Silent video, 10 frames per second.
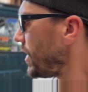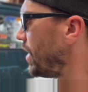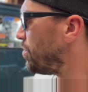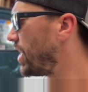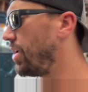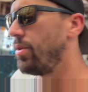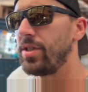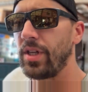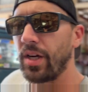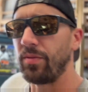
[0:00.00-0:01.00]
But
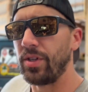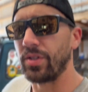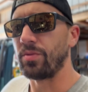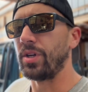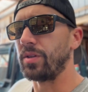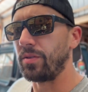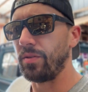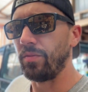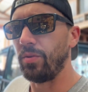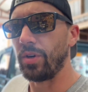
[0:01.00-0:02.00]
anyways, yeah, we
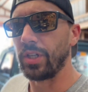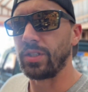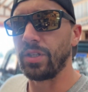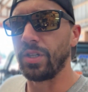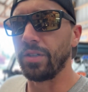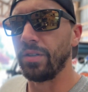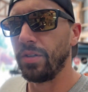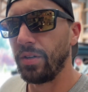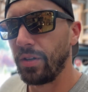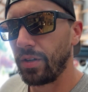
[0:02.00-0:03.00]
wanted to
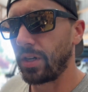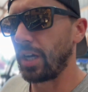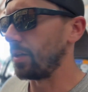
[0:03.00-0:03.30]
kind of